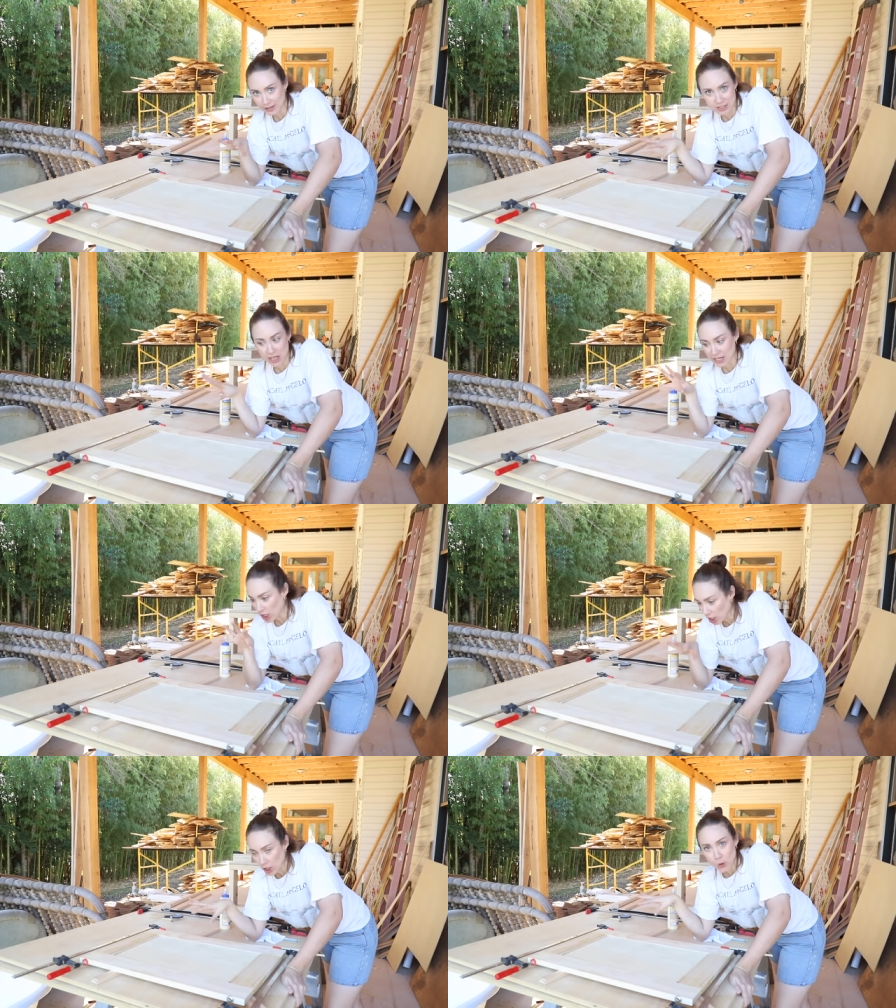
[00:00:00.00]
it's like
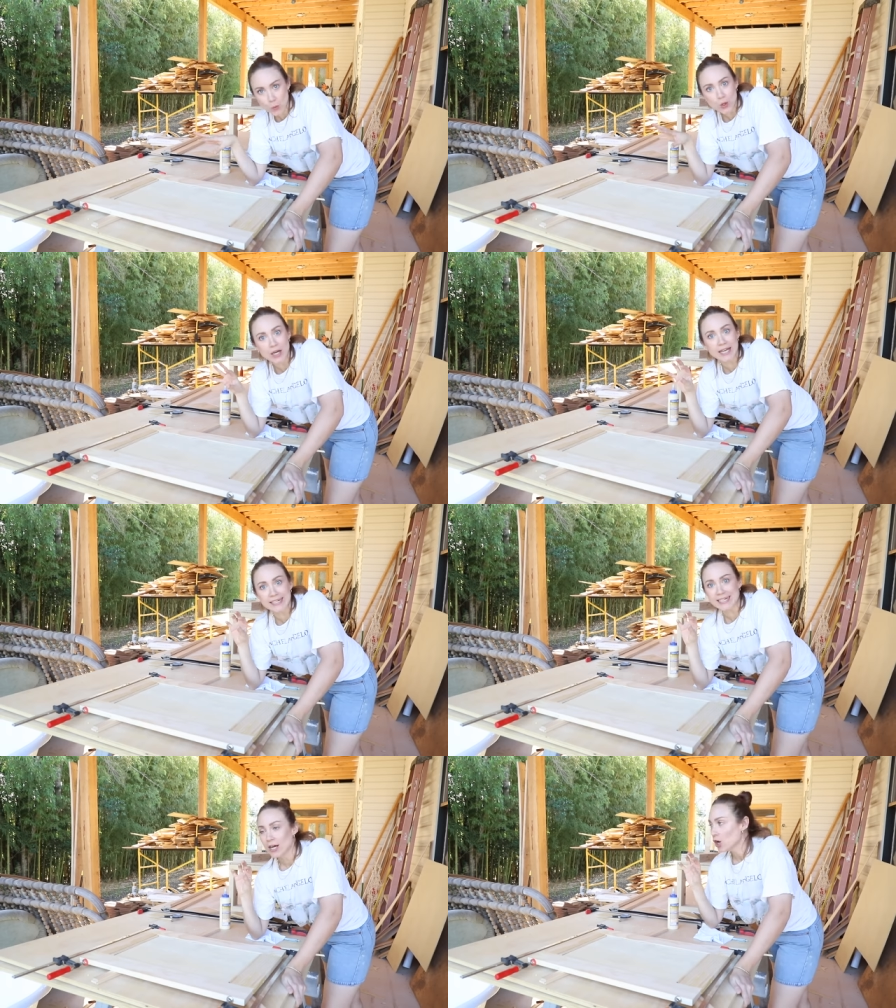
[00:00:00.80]
cut all the
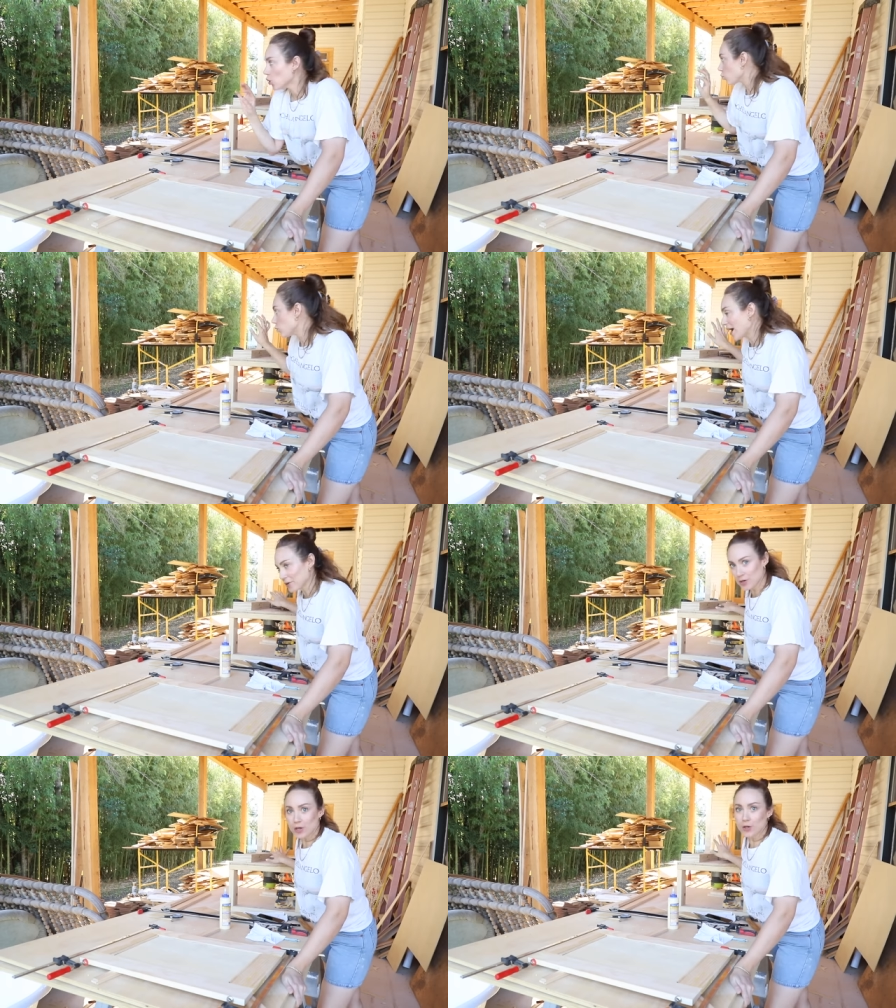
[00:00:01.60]
wood,
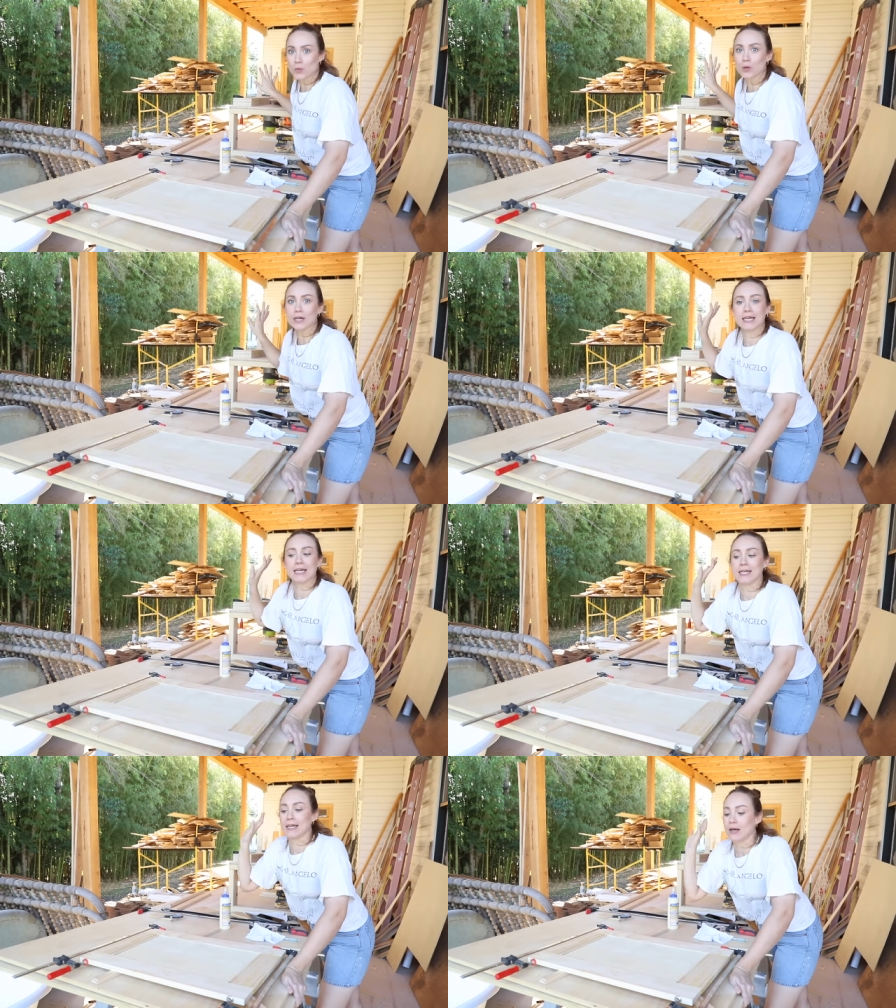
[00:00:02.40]
router all the wood,